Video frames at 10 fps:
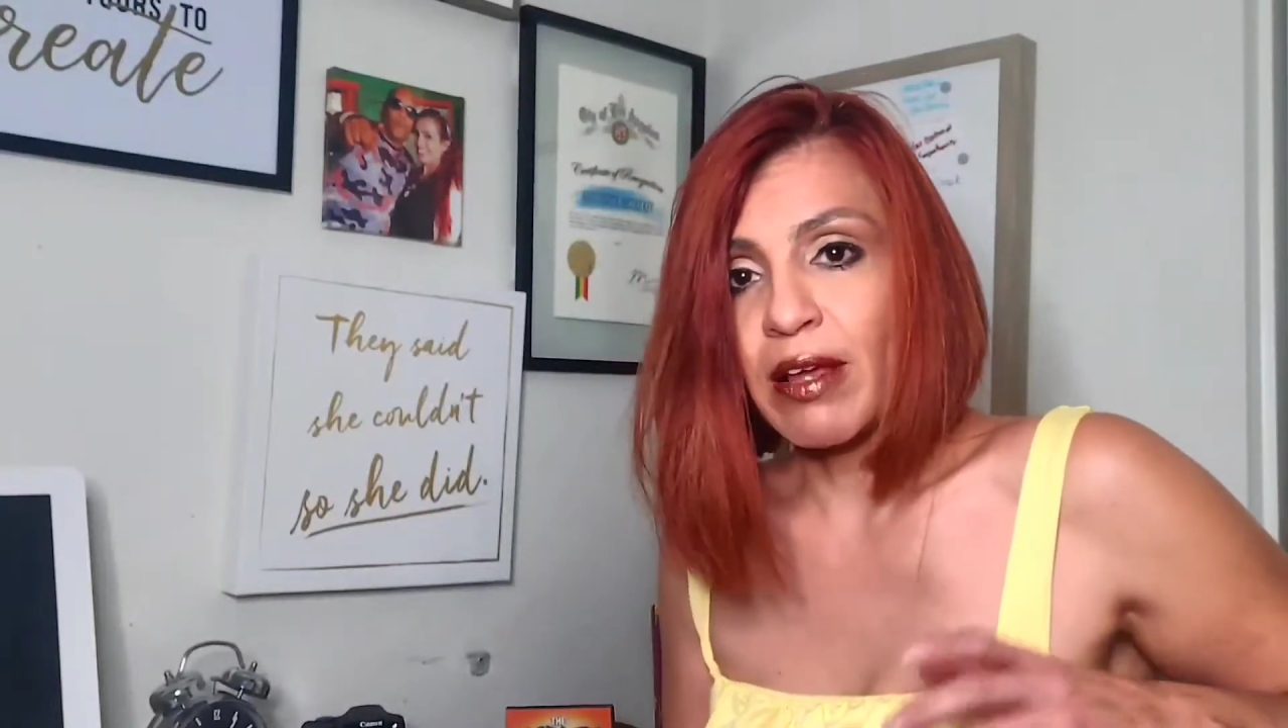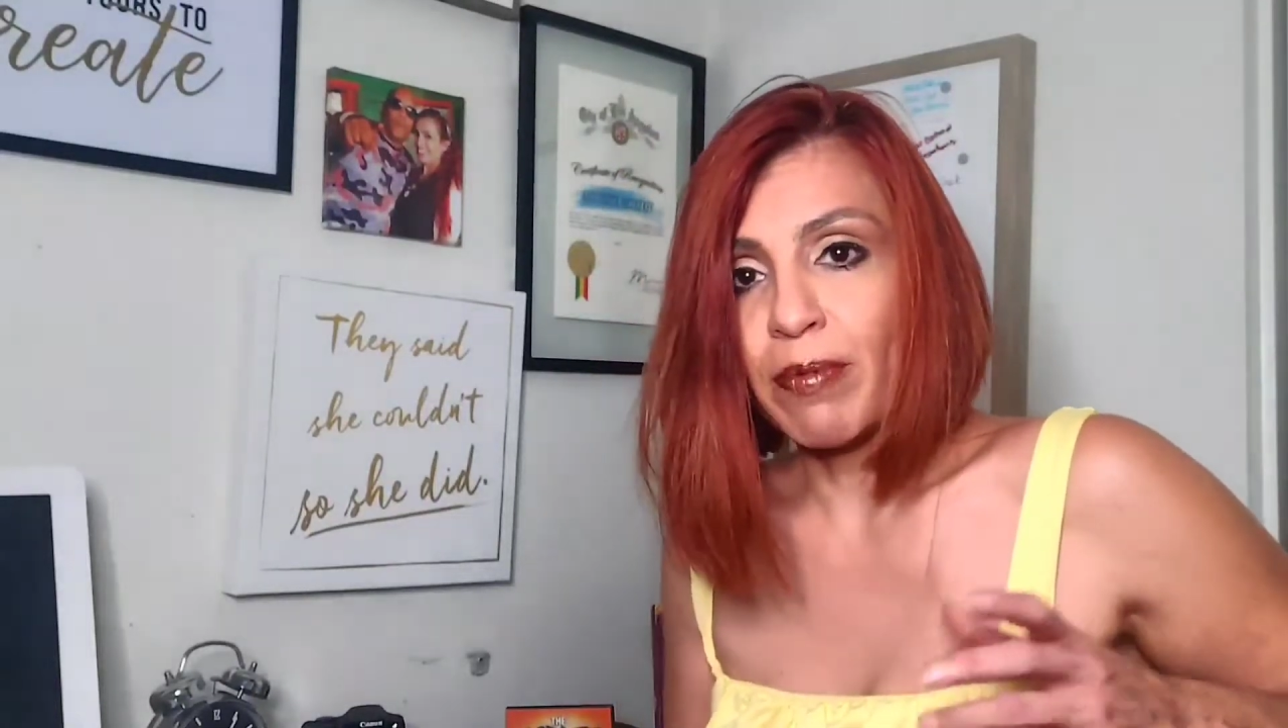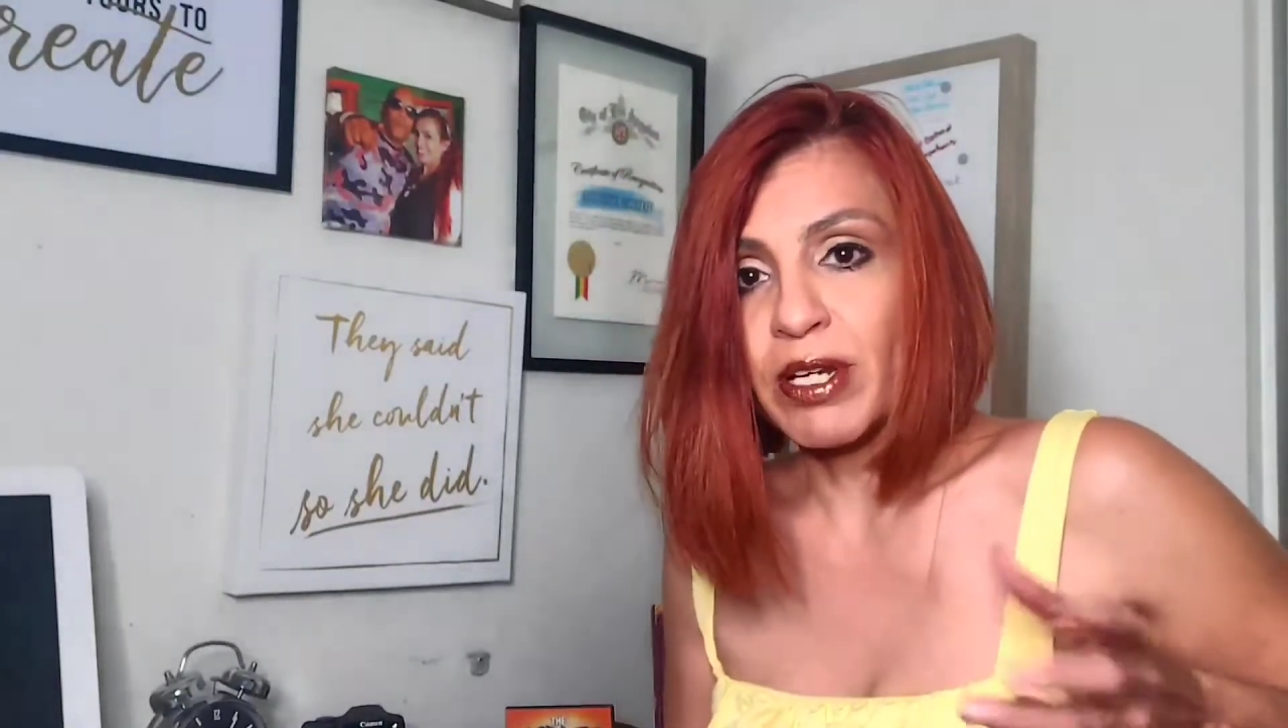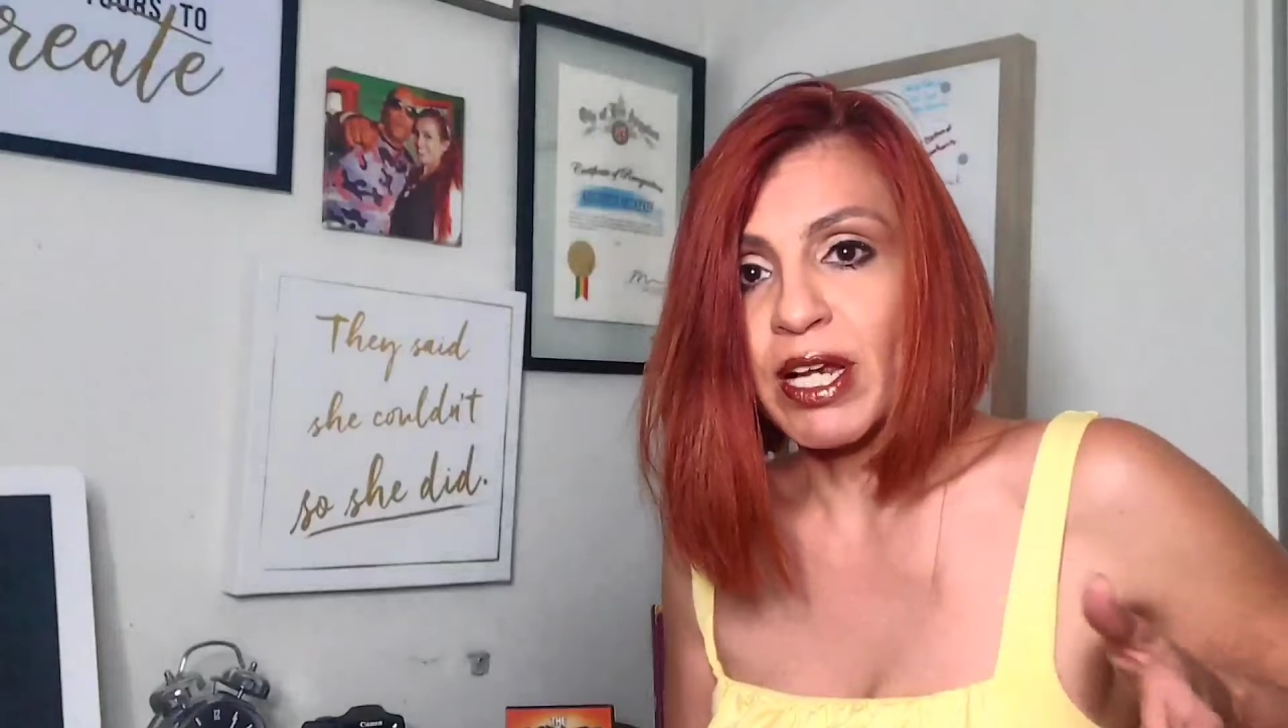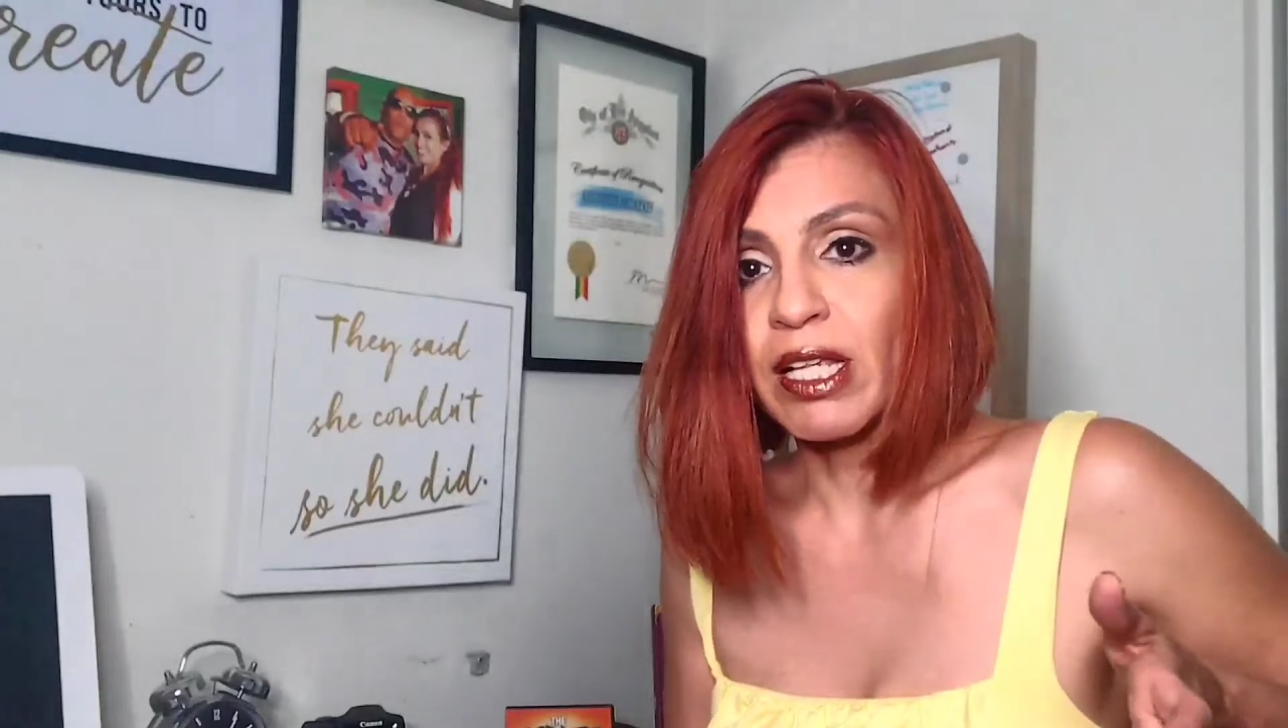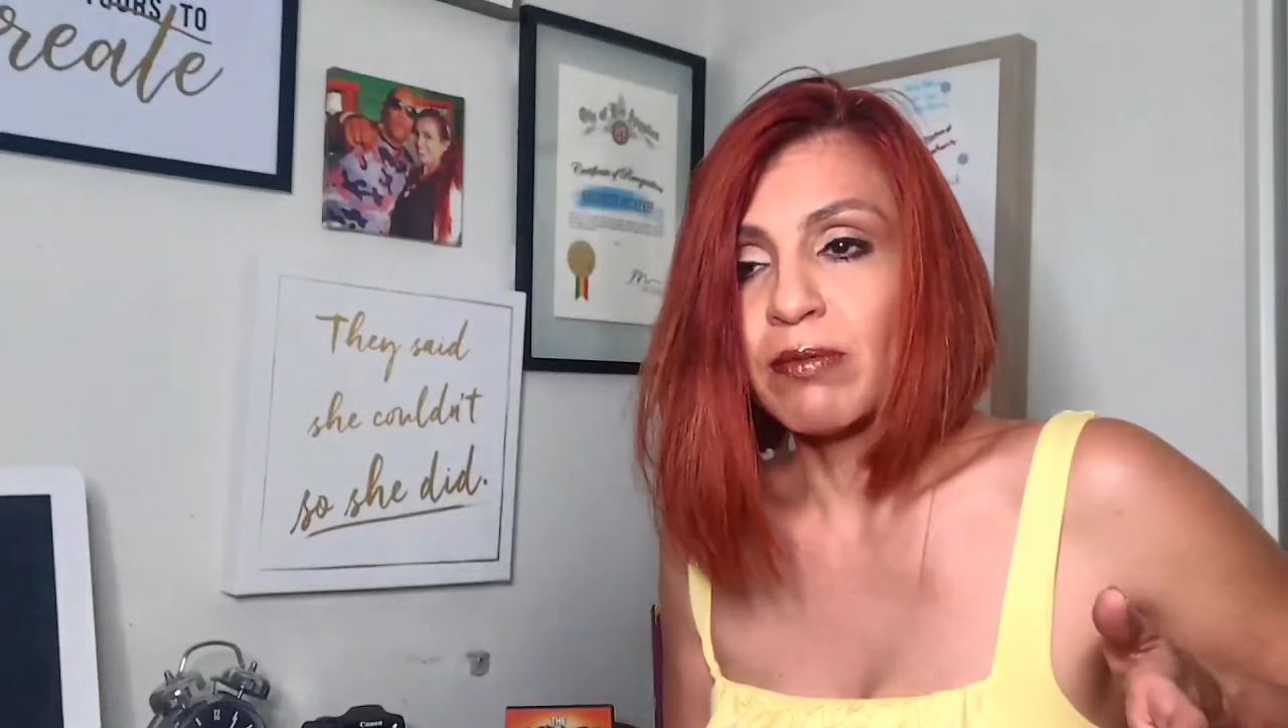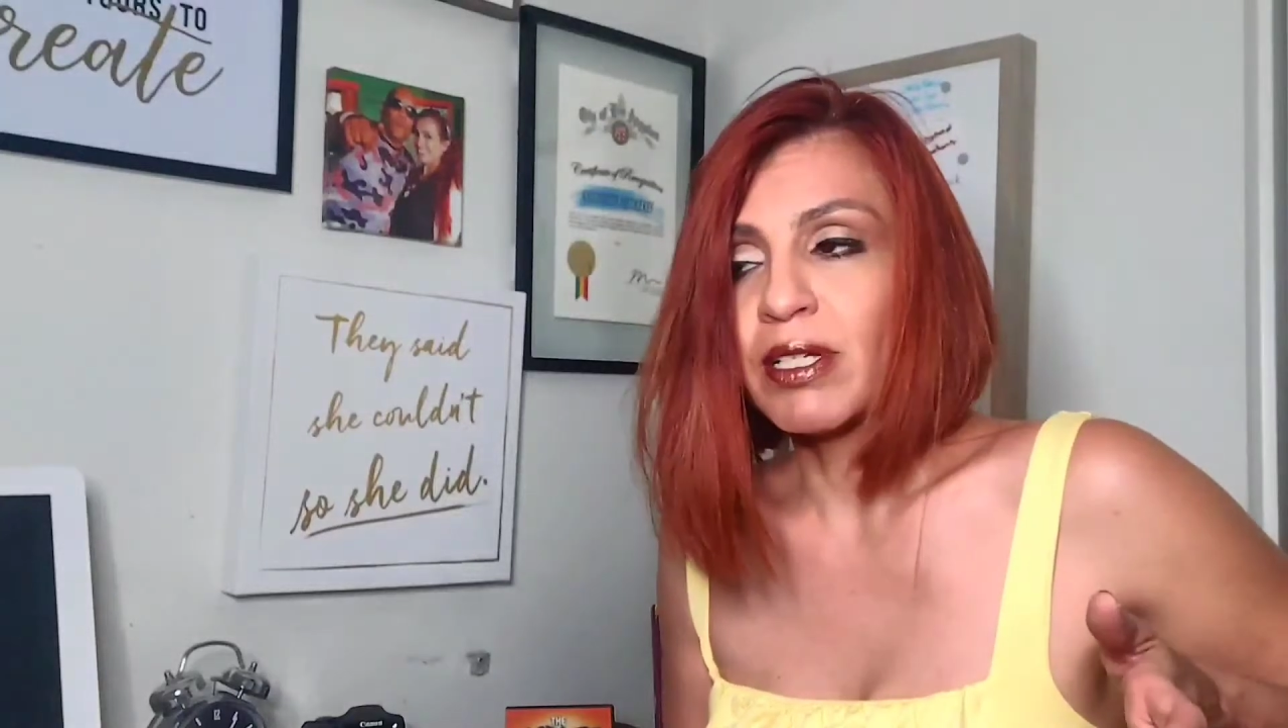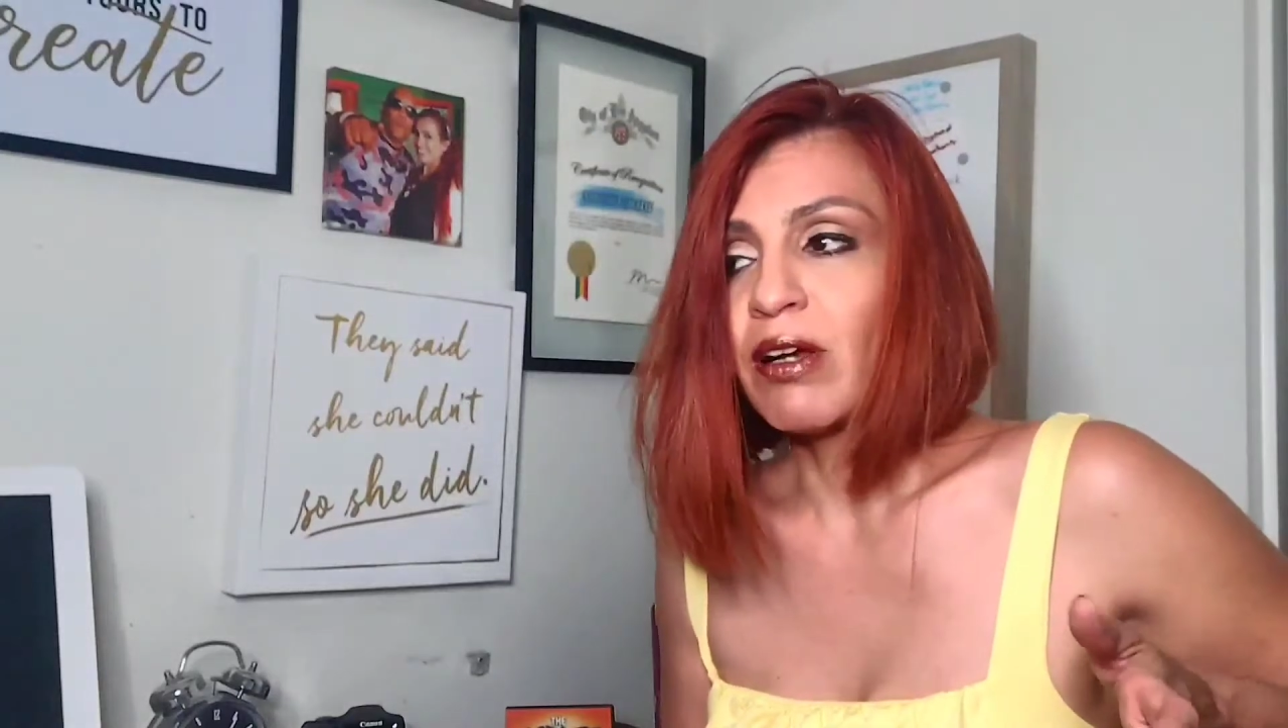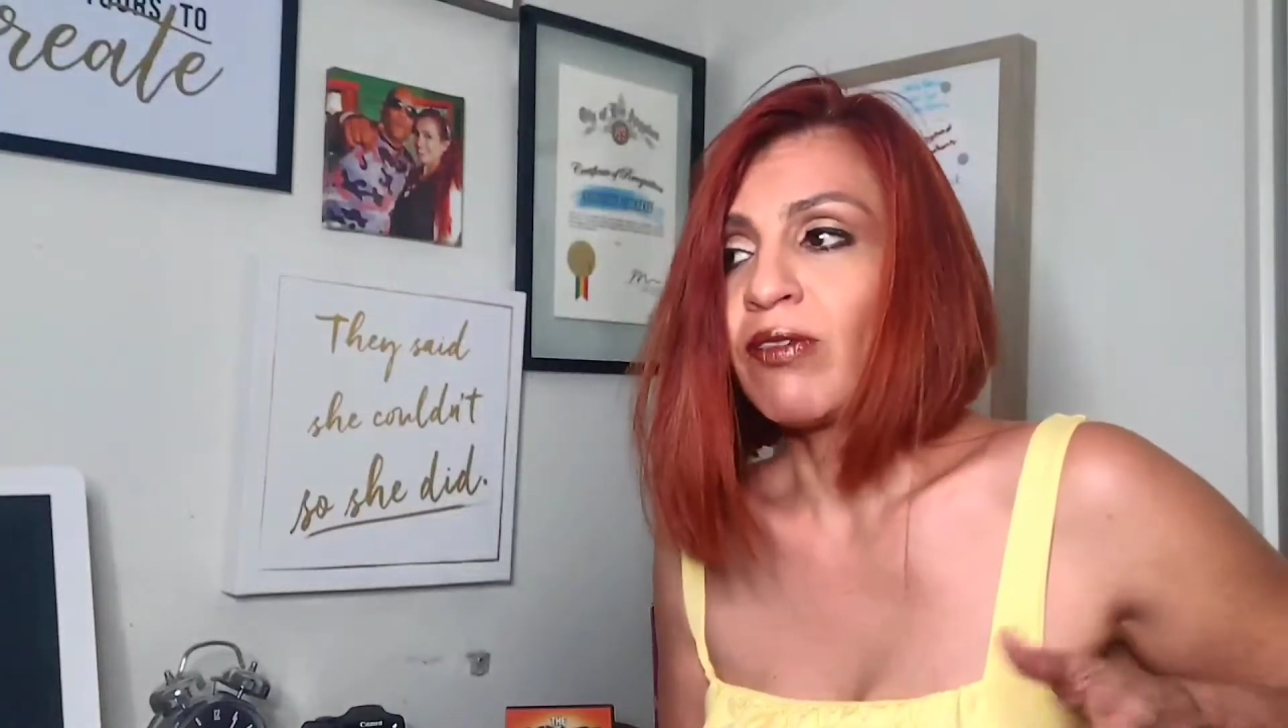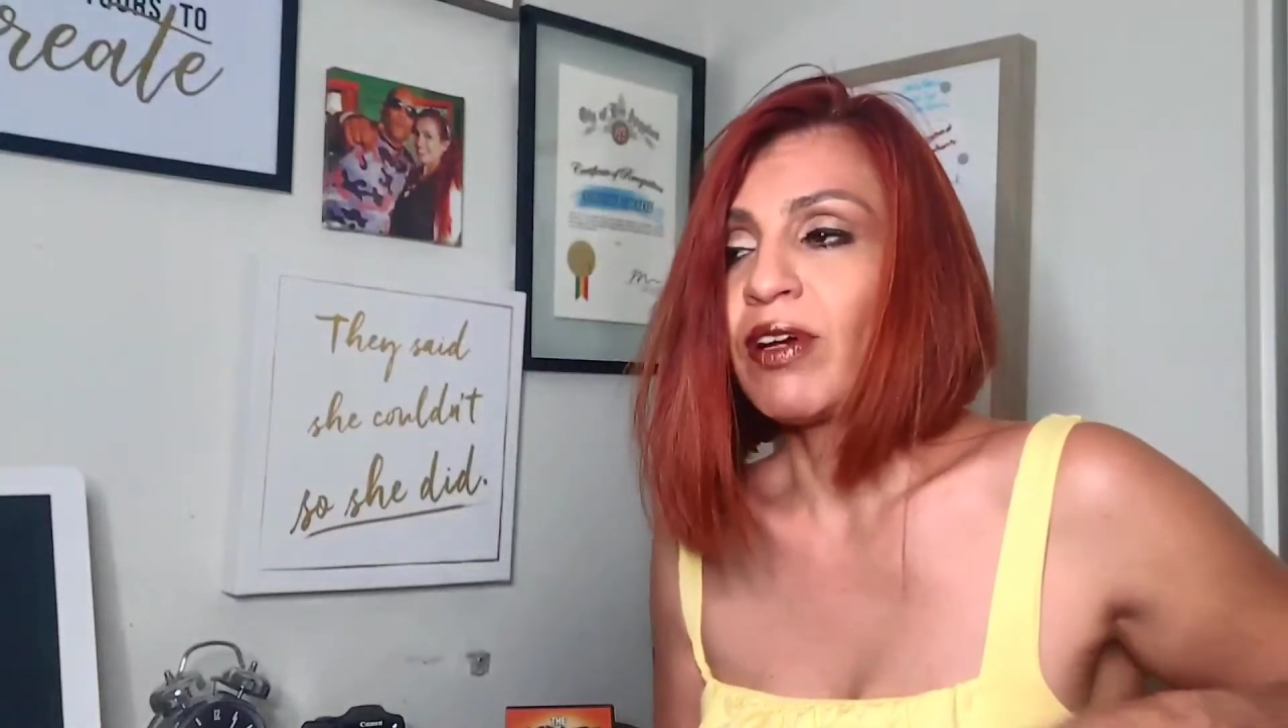could protect
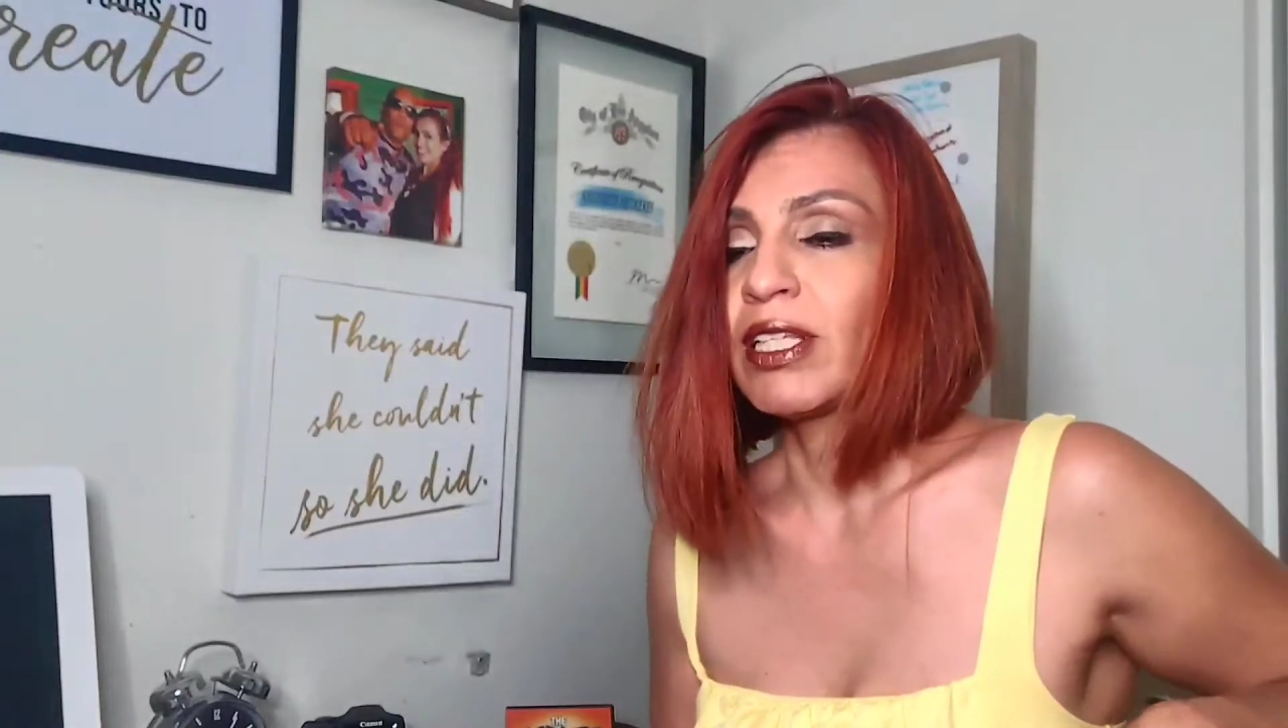themselves